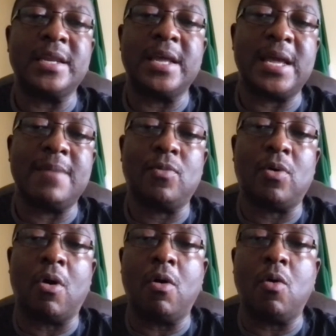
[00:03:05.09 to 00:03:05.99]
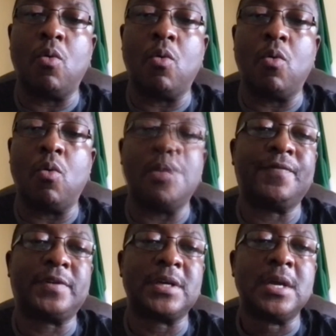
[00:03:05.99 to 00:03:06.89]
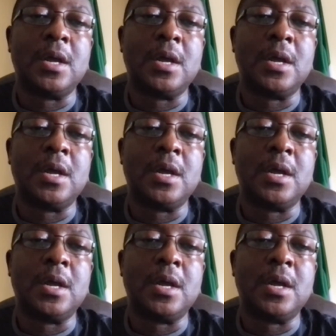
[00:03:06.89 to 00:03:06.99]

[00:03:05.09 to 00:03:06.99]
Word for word: name, or where they lived,